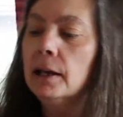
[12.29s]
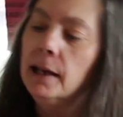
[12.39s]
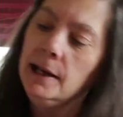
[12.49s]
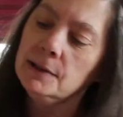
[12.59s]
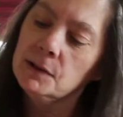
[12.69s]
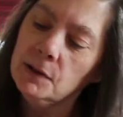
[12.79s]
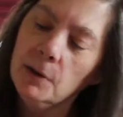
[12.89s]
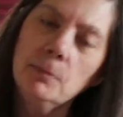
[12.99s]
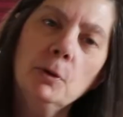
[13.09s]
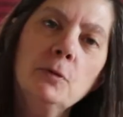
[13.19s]
Case
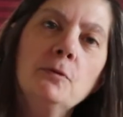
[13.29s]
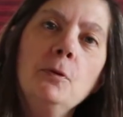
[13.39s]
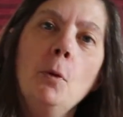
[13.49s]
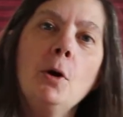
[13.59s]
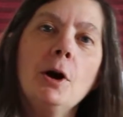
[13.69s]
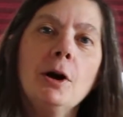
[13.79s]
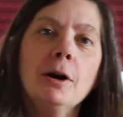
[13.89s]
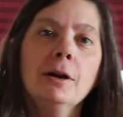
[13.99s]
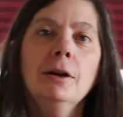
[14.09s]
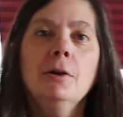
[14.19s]
number
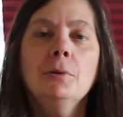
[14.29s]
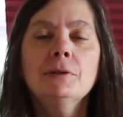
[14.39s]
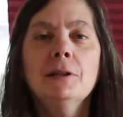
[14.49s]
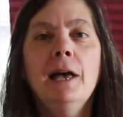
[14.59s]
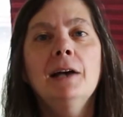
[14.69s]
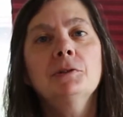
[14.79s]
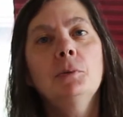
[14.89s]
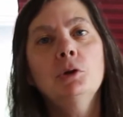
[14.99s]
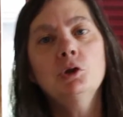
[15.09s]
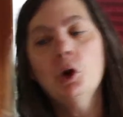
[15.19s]
4 was the last
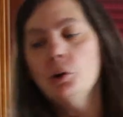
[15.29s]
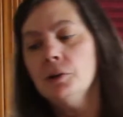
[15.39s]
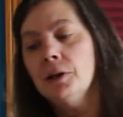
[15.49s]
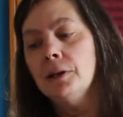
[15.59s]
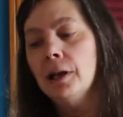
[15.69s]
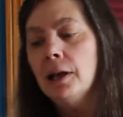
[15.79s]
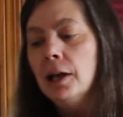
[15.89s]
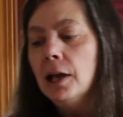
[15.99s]
one chosen.